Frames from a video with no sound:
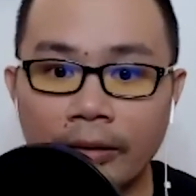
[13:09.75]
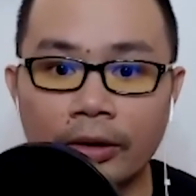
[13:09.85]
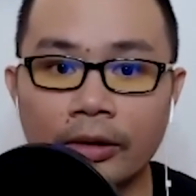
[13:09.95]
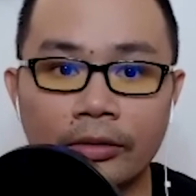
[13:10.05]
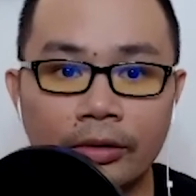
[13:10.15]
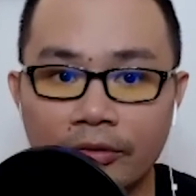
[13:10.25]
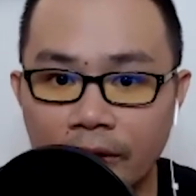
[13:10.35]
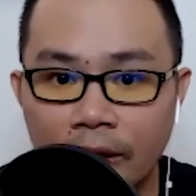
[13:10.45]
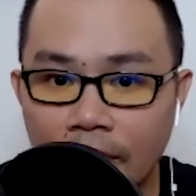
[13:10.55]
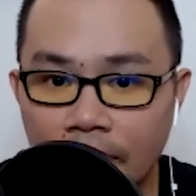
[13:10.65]
You
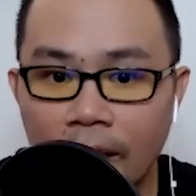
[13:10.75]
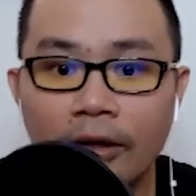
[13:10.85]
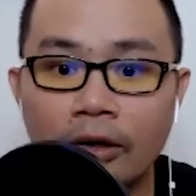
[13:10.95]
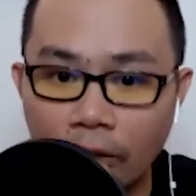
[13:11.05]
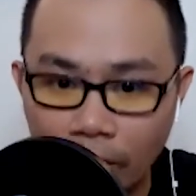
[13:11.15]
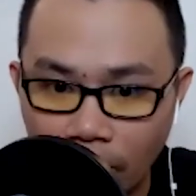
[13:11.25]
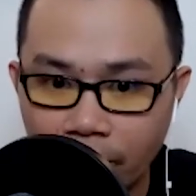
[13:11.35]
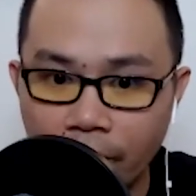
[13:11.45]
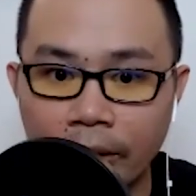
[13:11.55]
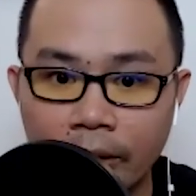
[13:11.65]
found another guy, go
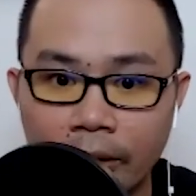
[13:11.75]
for it.